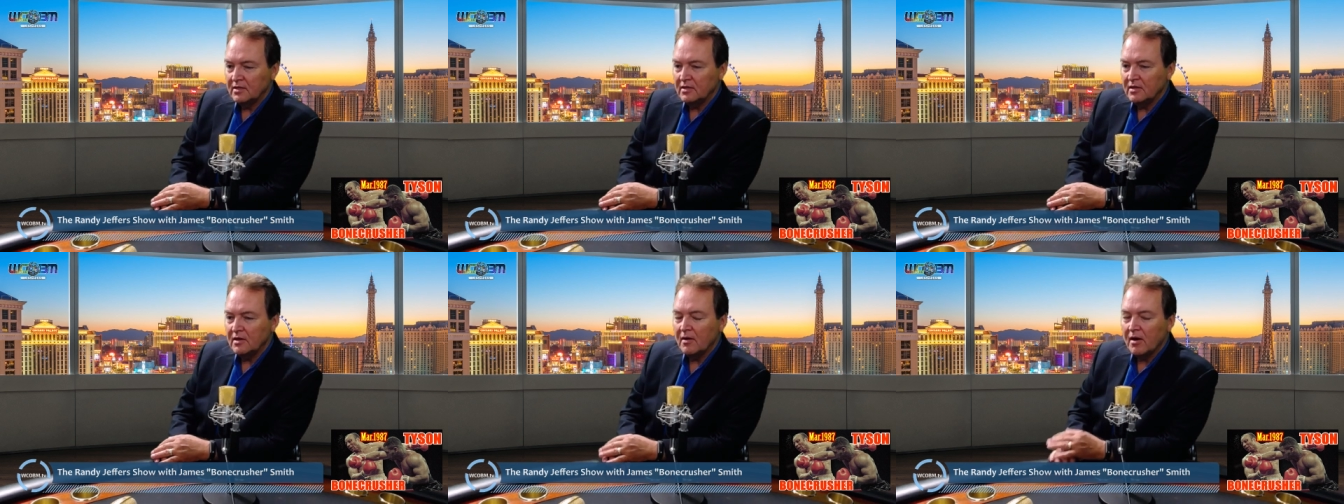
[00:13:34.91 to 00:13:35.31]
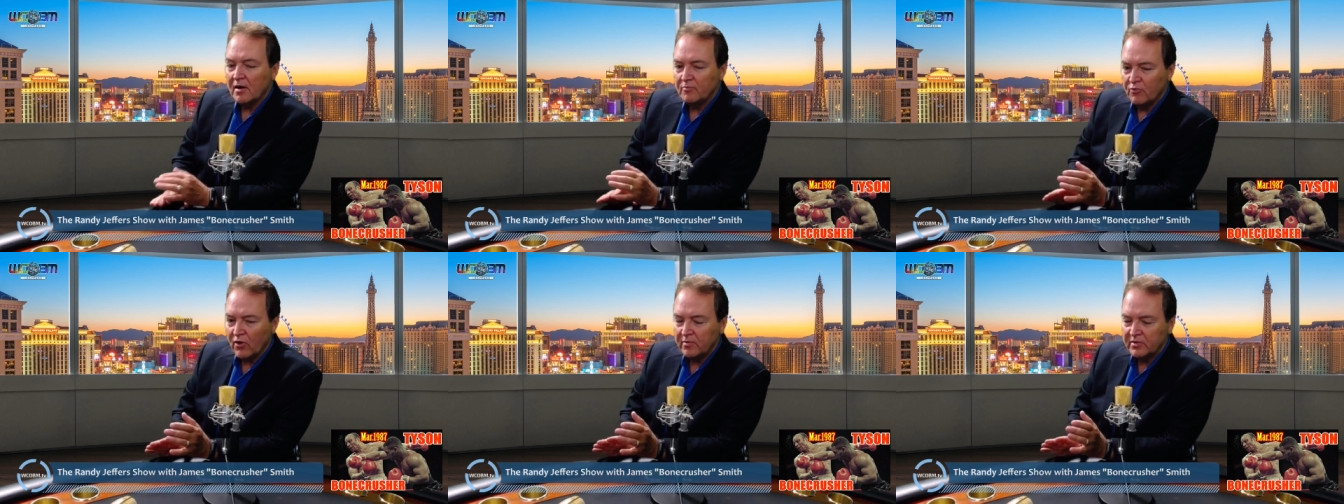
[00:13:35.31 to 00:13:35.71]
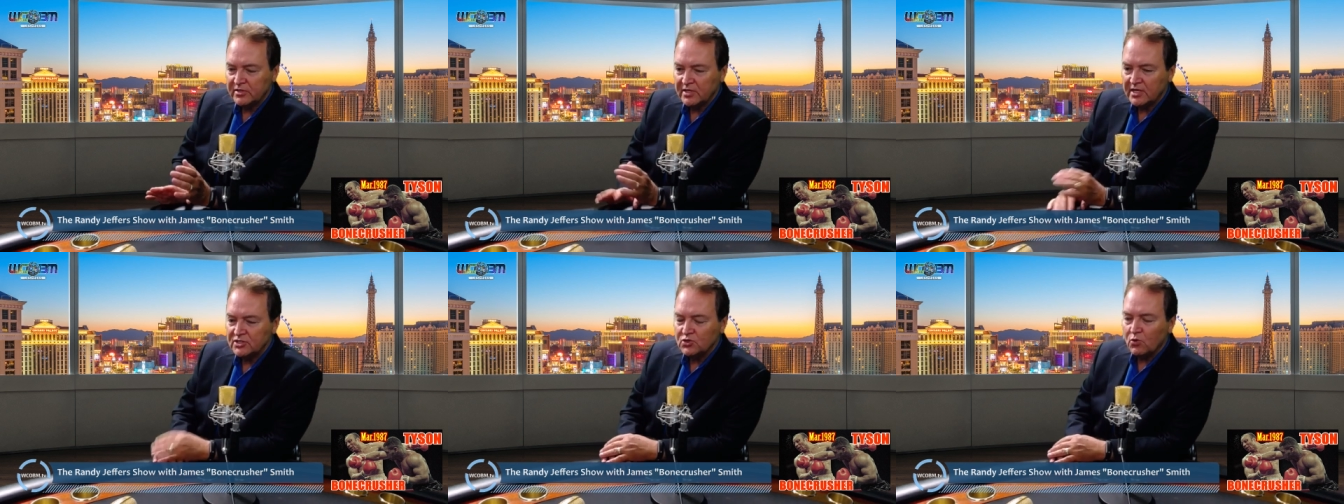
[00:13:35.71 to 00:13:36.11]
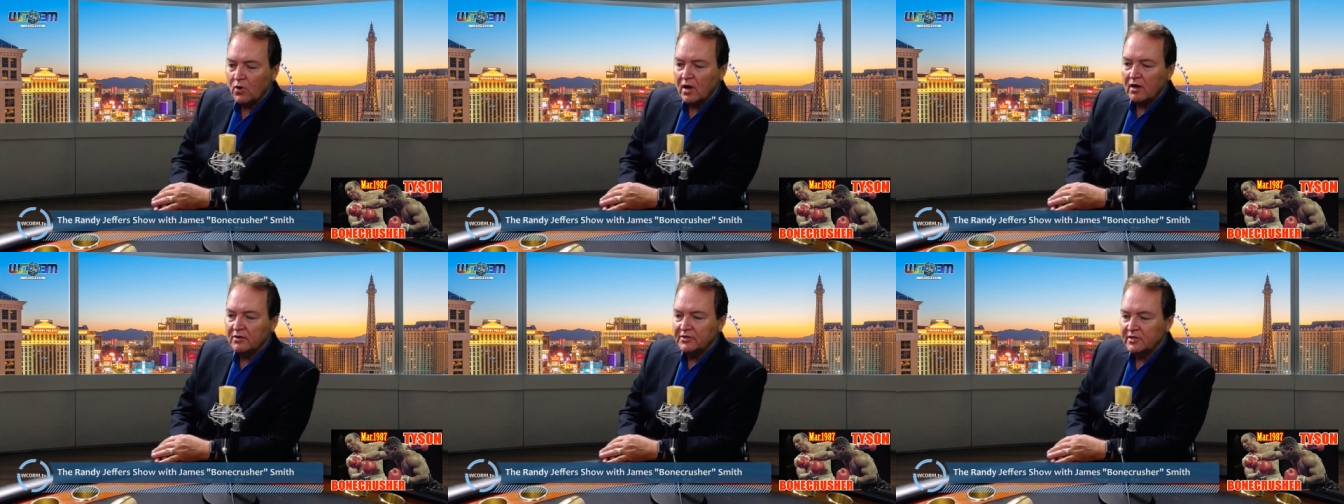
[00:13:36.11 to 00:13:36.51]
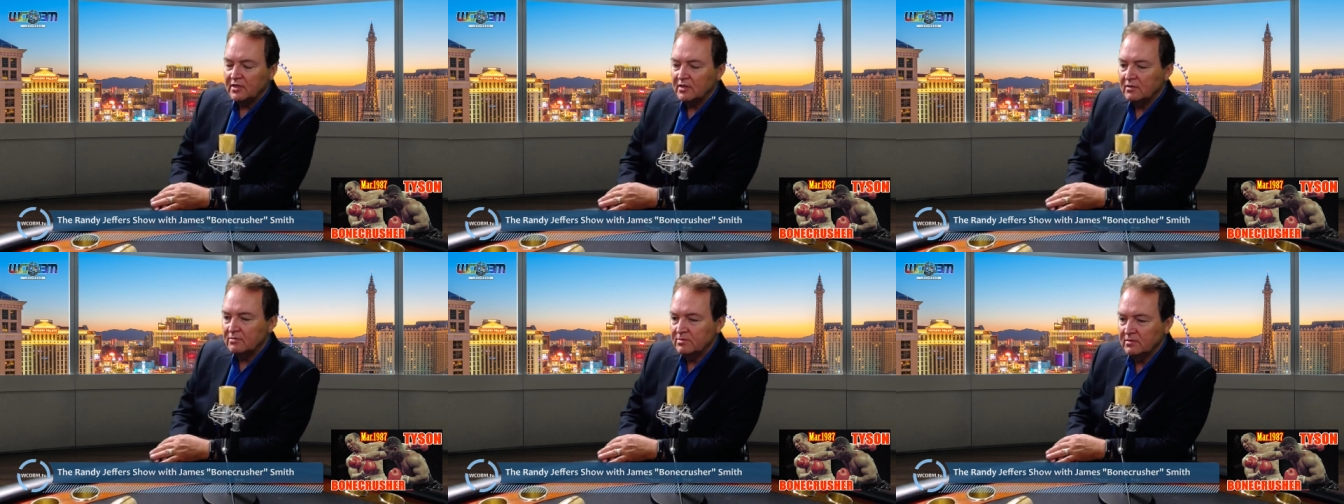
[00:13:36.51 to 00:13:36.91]
Yeah, it probably takes a while
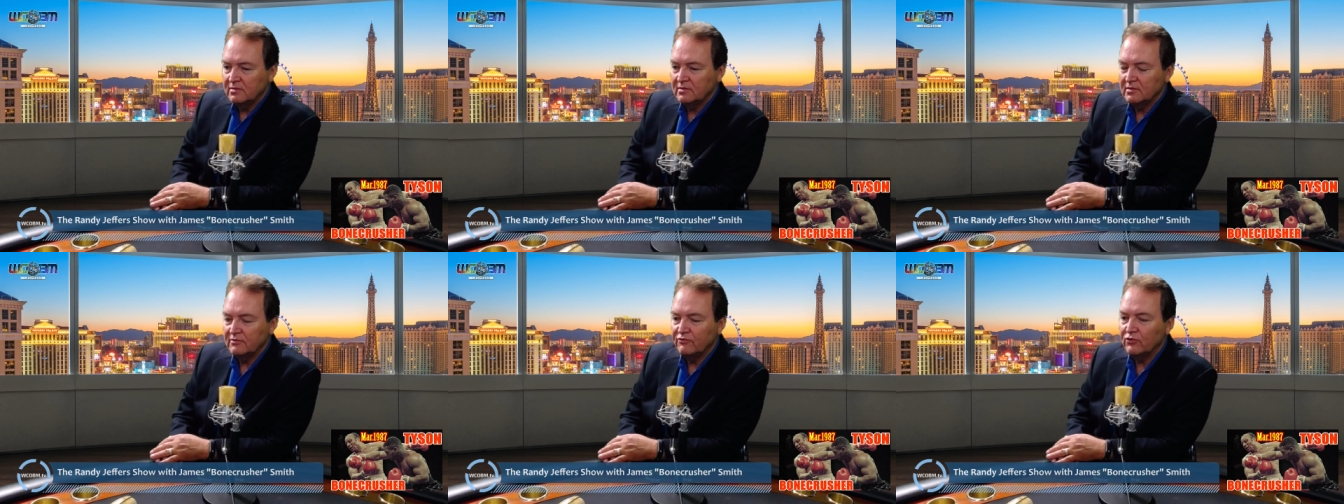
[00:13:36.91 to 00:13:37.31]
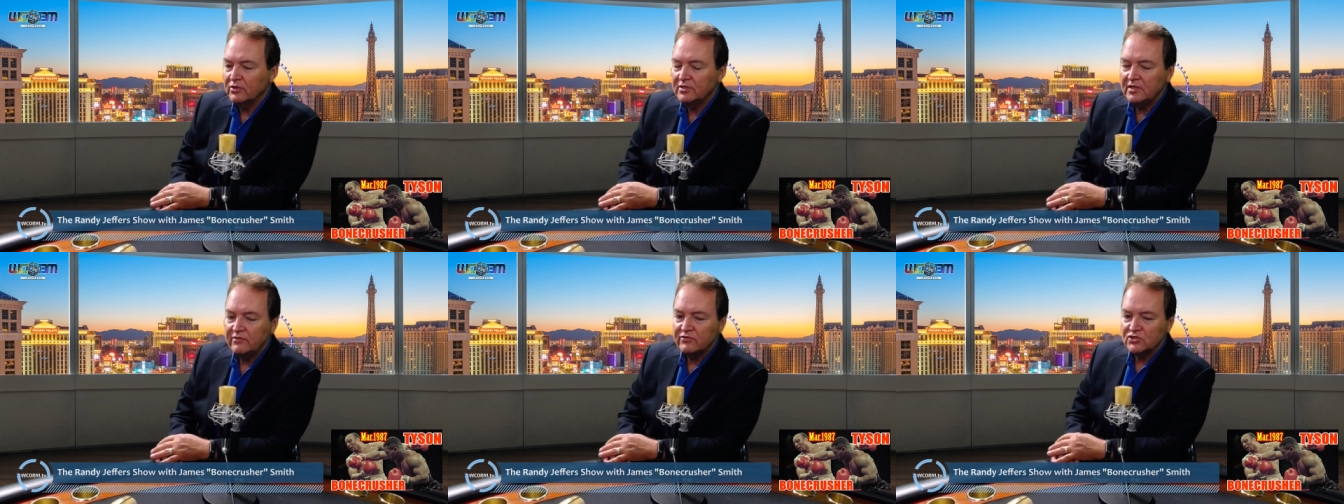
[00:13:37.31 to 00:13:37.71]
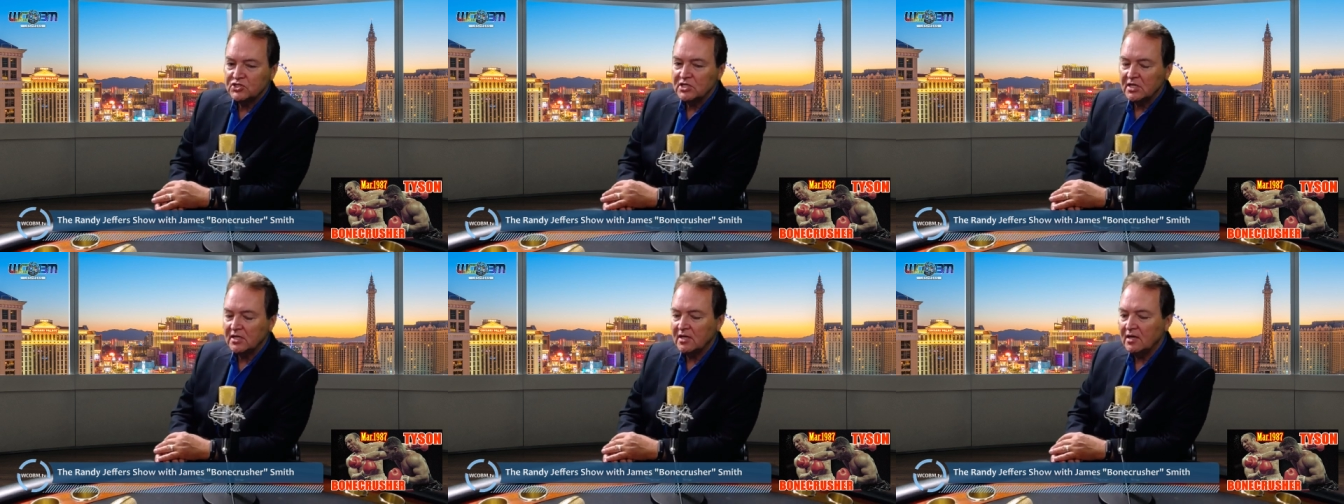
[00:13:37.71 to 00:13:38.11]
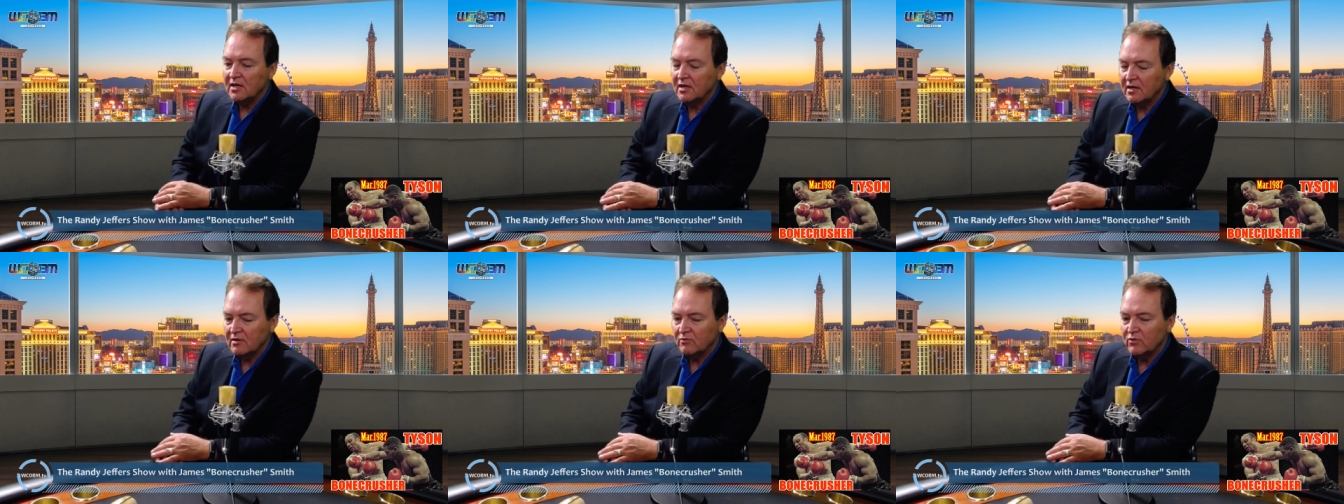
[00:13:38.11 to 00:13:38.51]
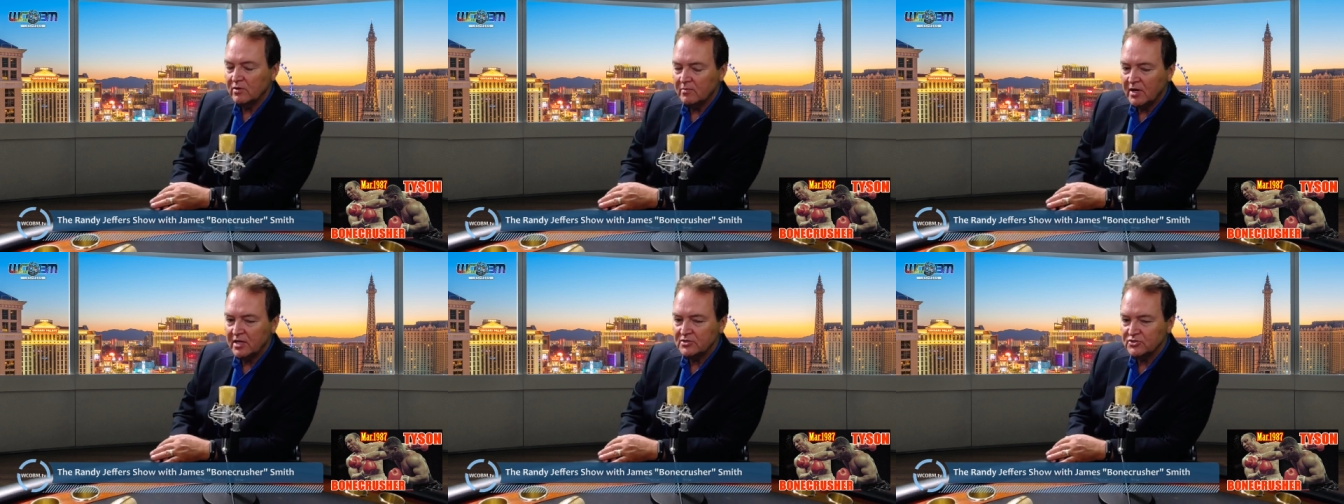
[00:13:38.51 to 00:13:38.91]
for it to even sink in, I would
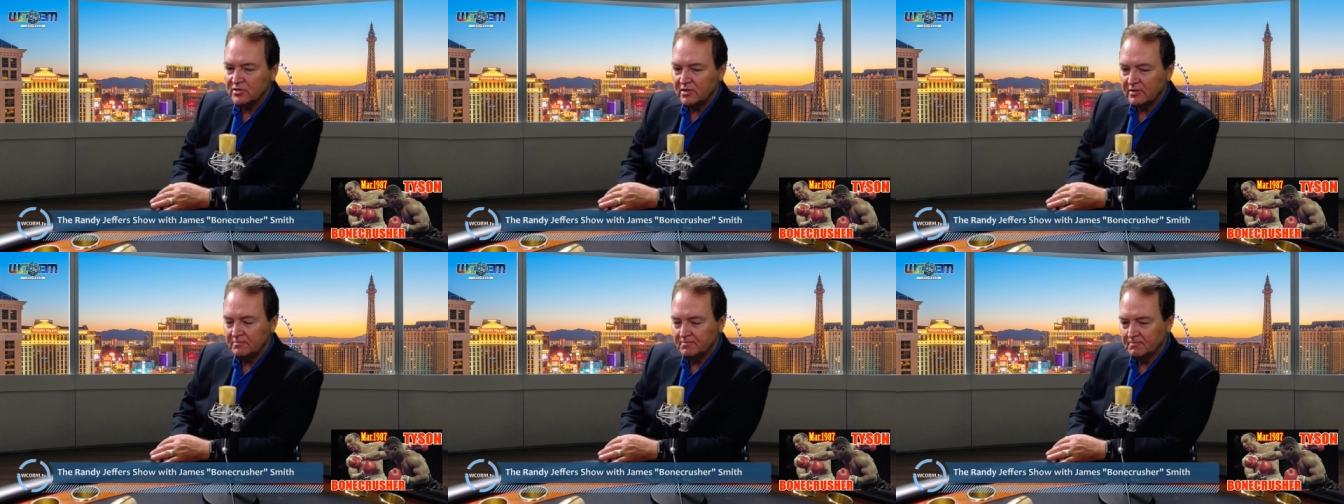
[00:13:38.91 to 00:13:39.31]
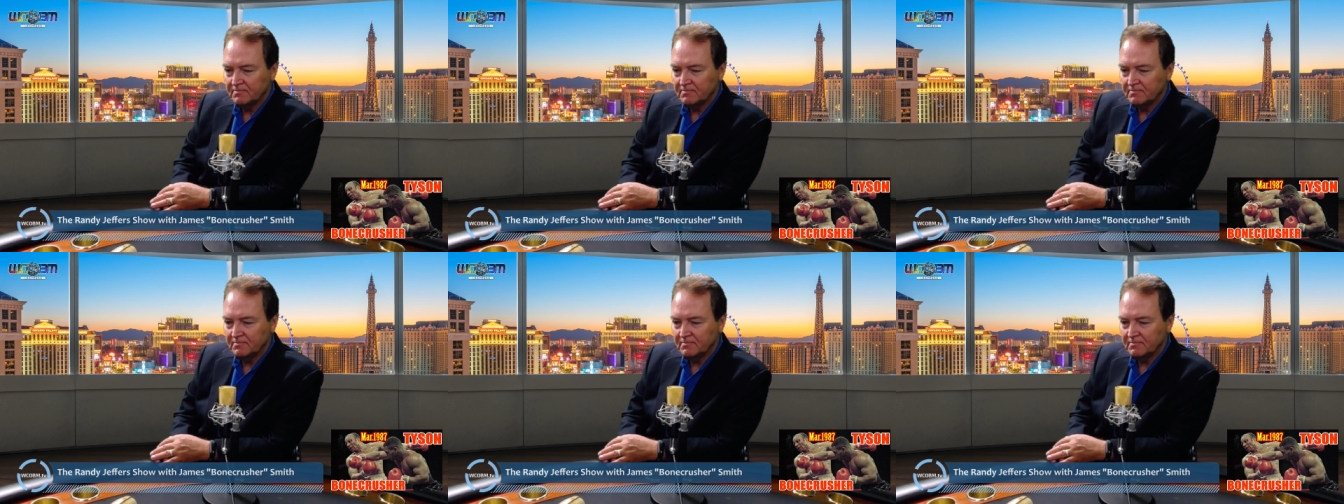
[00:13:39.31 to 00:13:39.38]
imagine, huh?